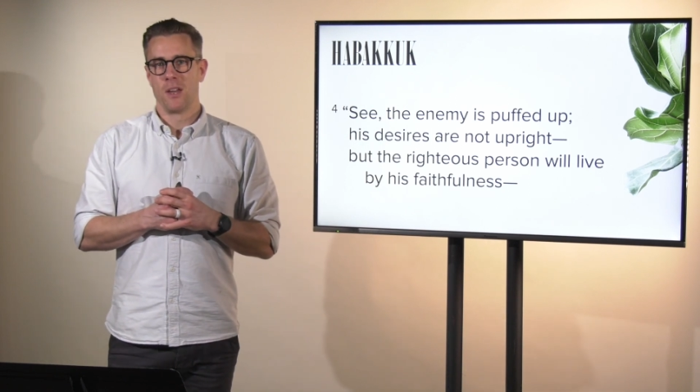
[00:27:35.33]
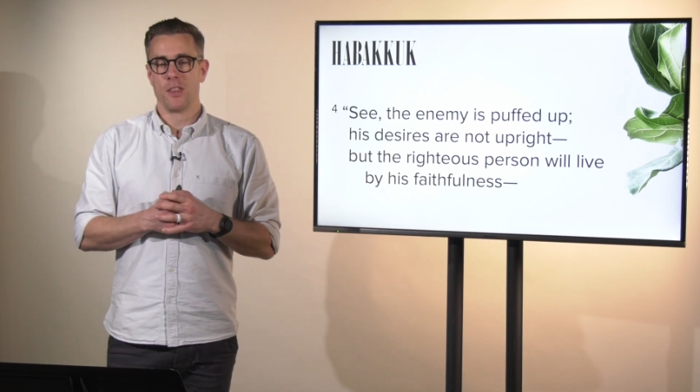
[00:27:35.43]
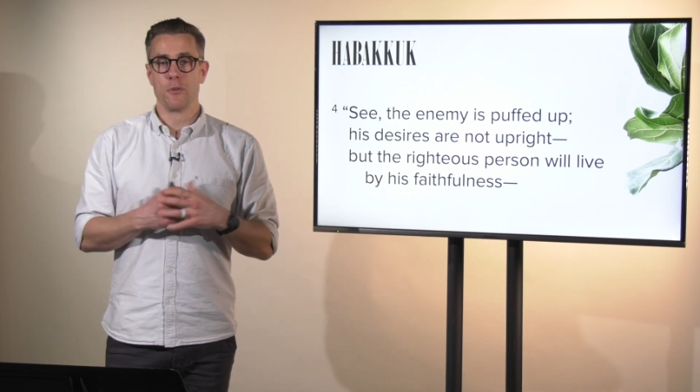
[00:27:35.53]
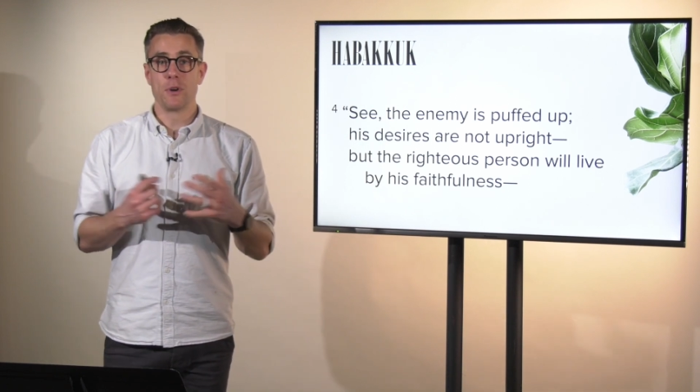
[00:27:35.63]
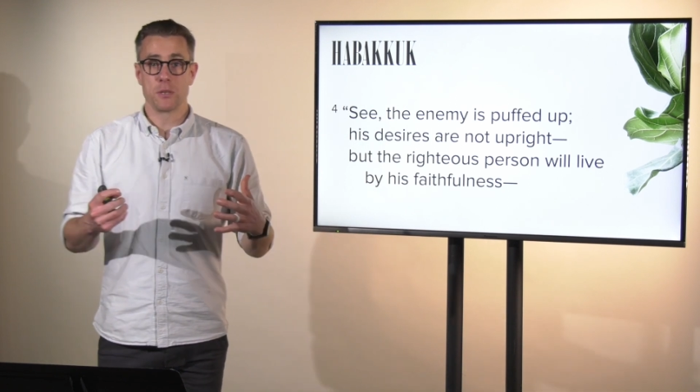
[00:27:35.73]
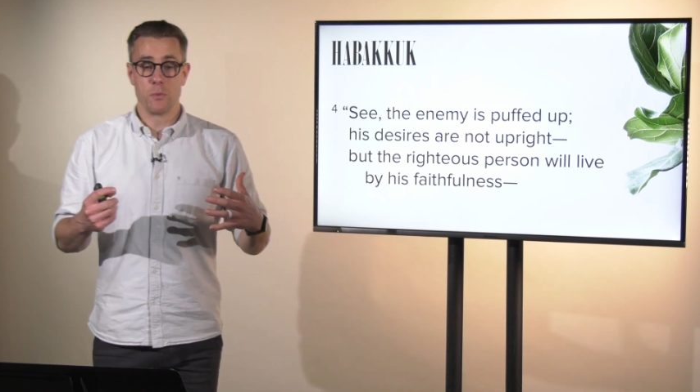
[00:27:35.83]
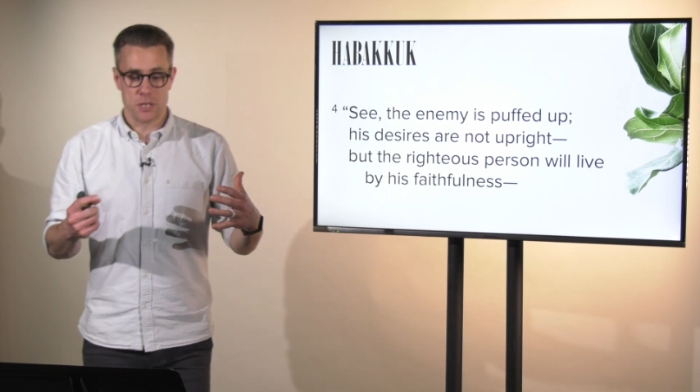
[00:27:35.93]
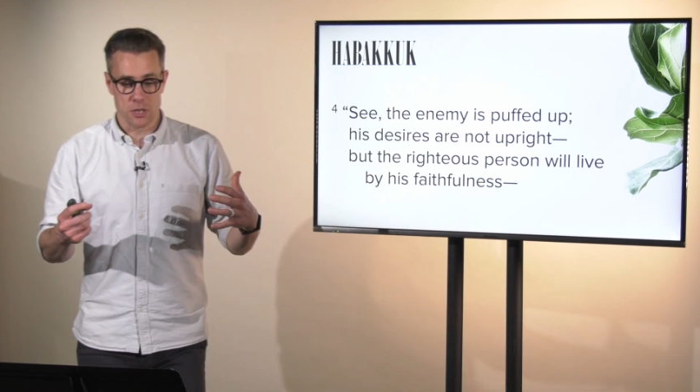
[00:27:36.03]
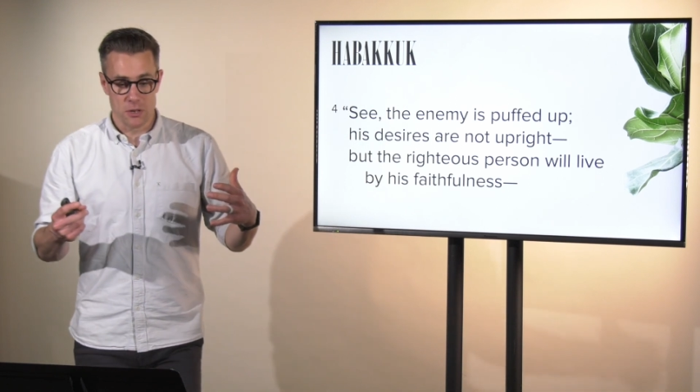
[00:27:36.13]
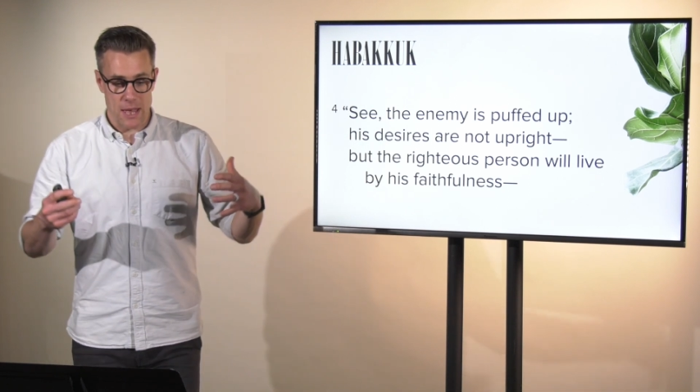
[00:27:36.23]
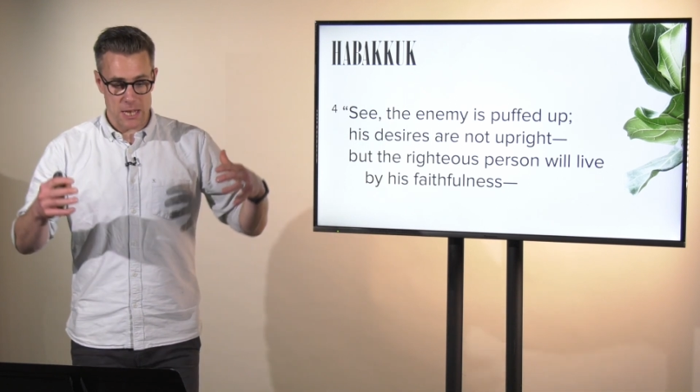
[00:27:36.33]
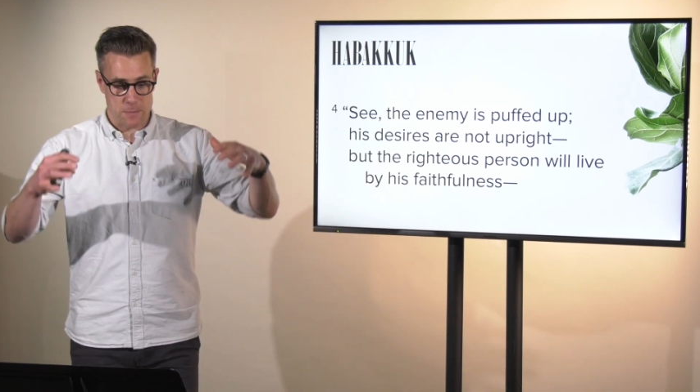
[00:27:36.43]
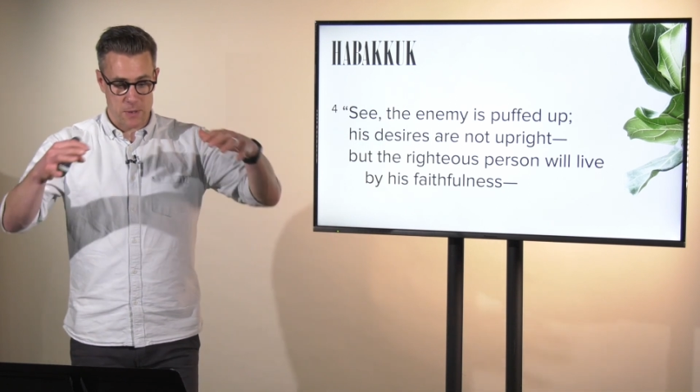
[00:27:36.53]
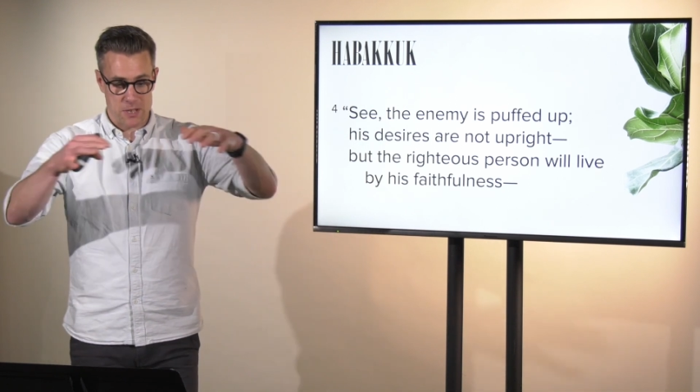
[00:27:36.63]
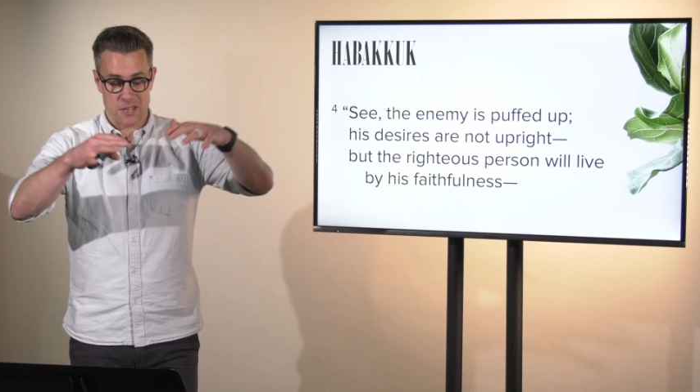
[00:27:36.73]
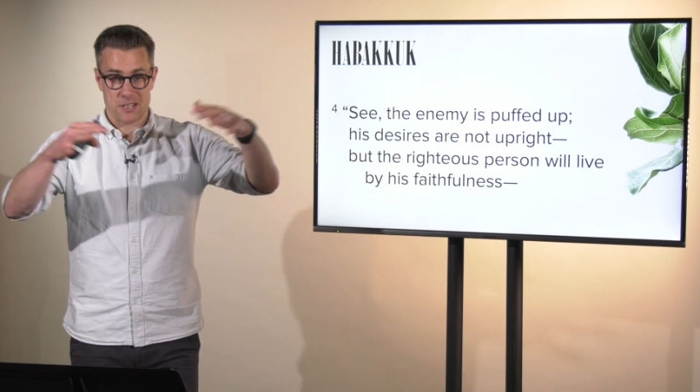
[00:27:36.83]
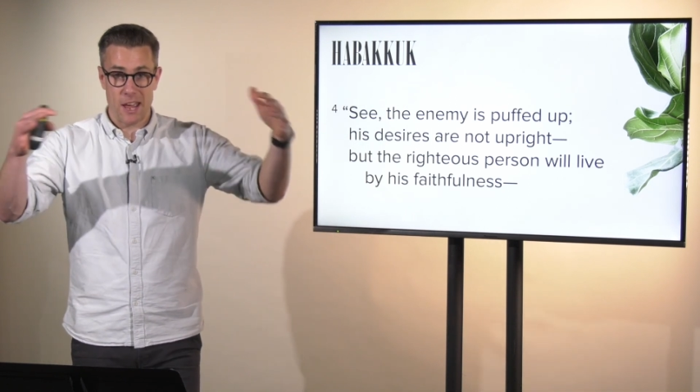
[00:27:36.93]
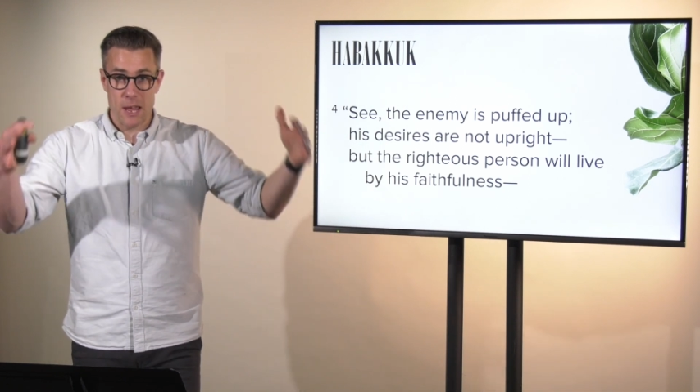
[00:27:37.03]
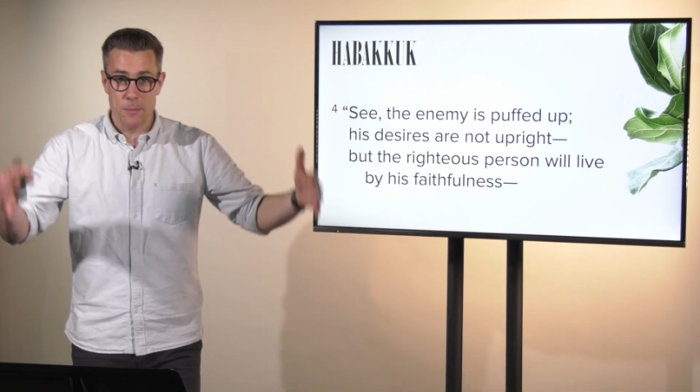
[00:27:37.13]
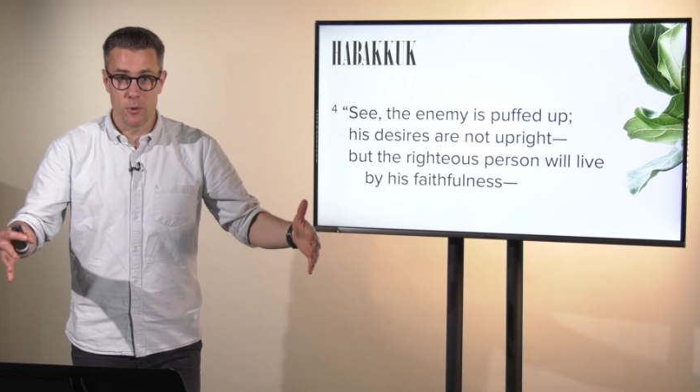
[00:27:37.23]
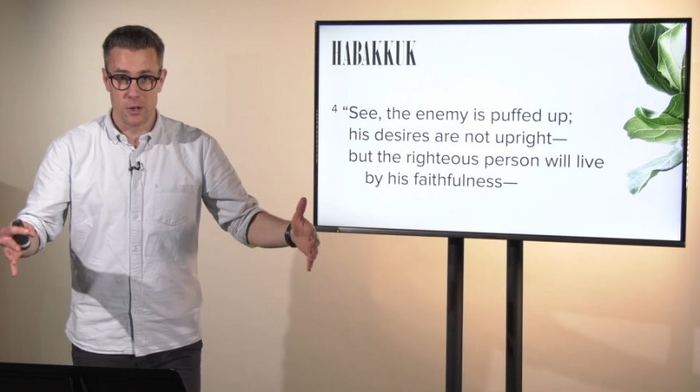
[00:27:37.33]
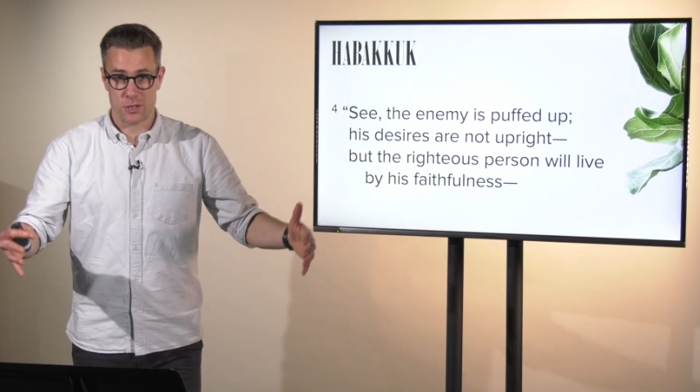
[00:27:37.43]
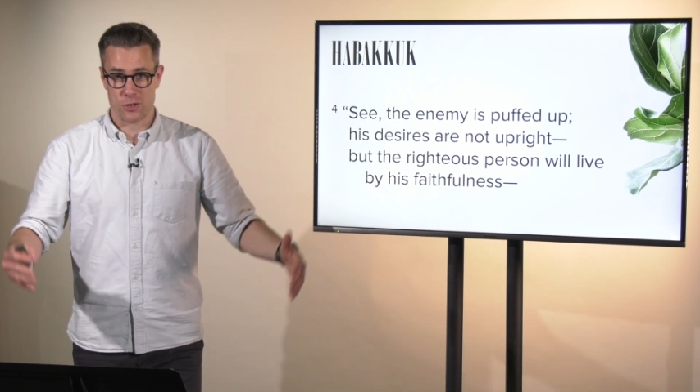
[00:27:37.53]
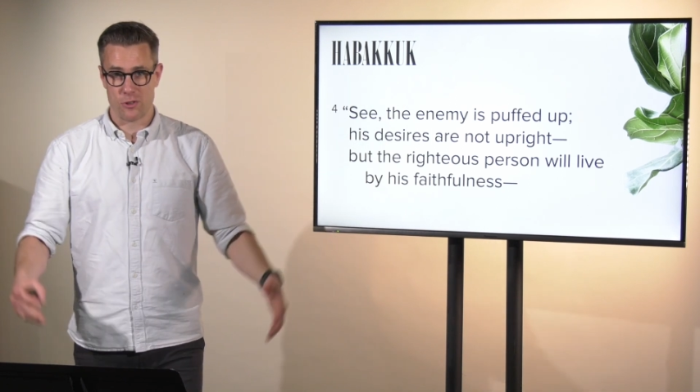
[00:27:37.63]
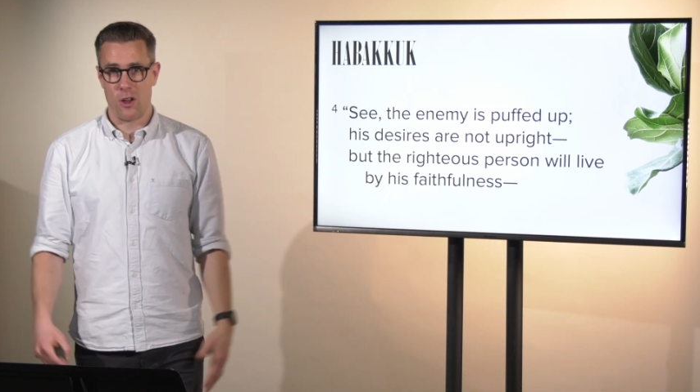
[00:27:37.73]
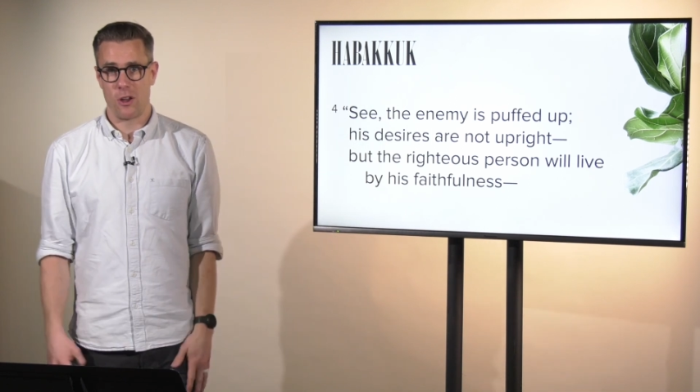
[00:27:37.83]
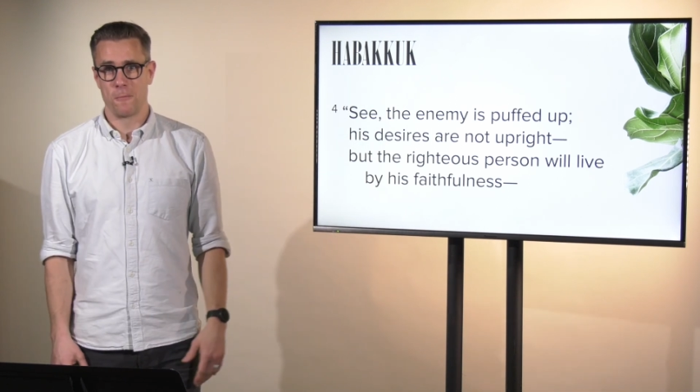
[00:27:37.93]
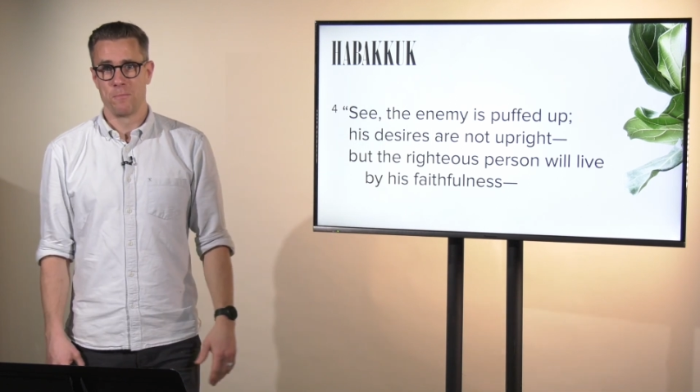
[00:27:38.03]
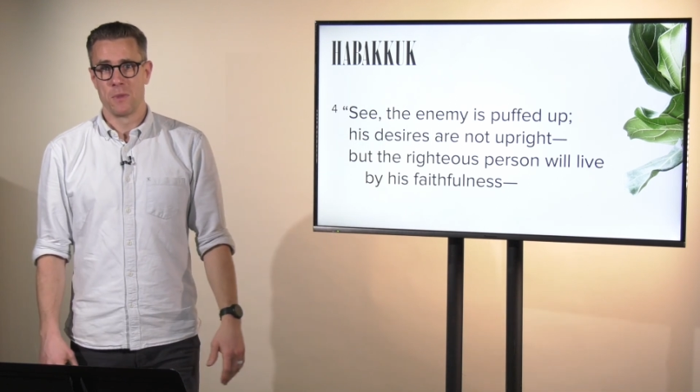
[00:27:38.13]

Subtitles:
And the reason we do that is because the table is strong.